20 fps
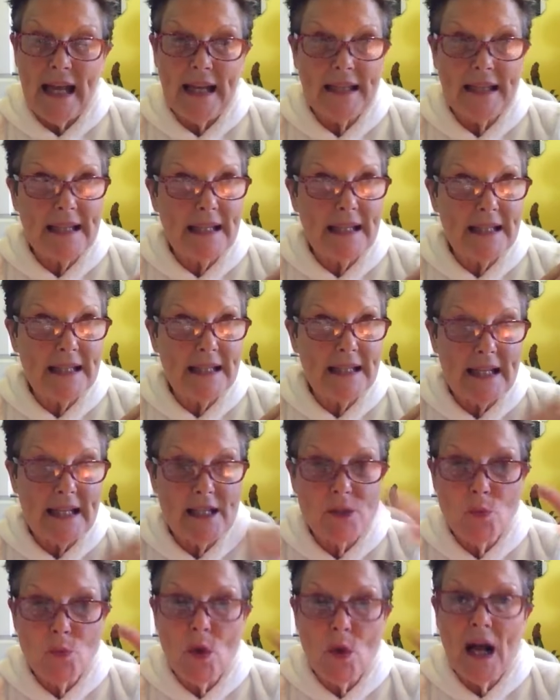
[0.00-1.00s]
It is
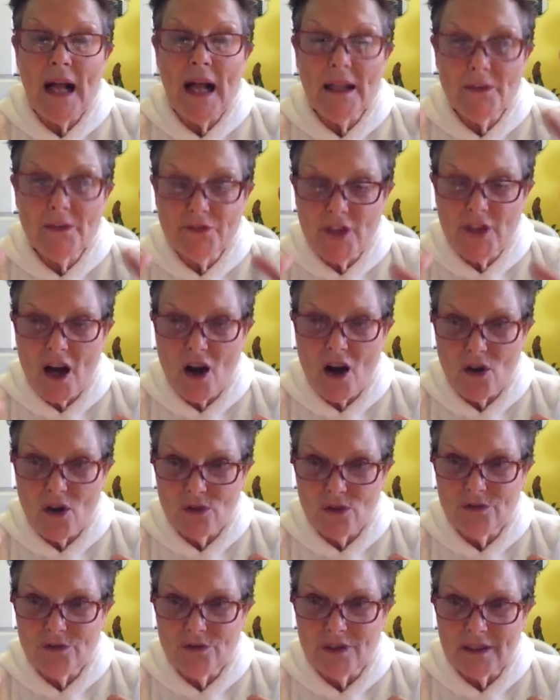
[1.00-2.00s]
well
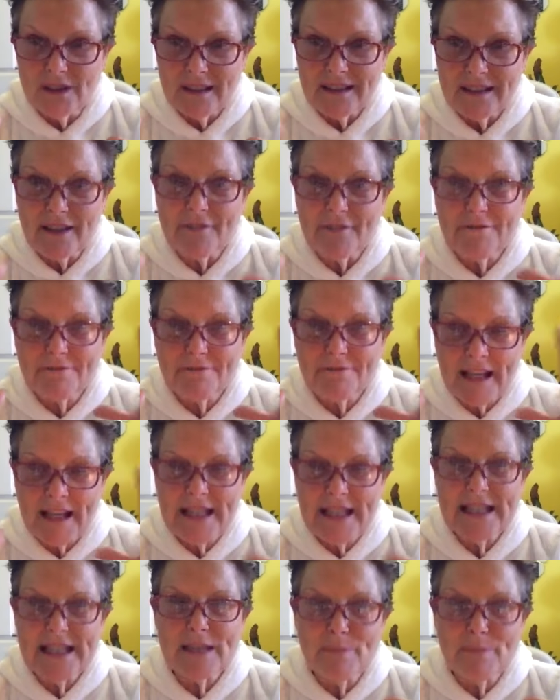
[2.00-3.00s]
known that
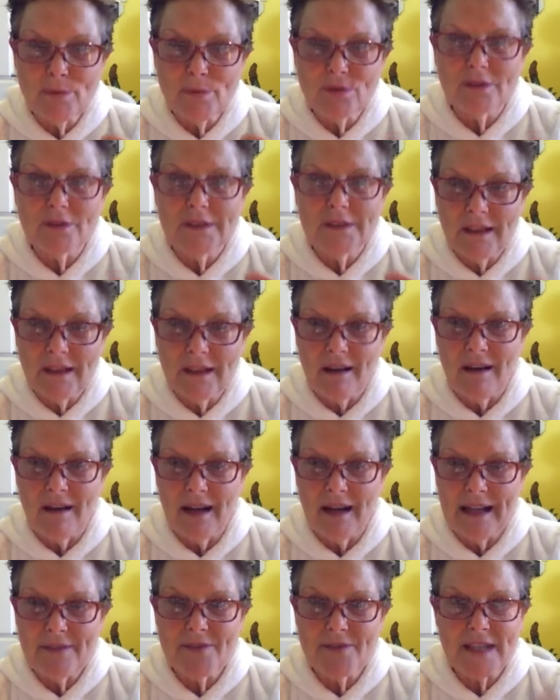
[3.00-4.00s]
Facebook
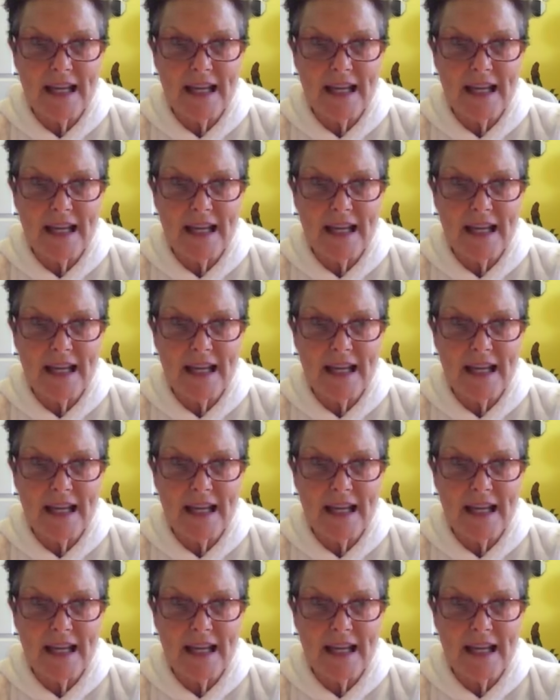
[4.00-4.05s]
Lives,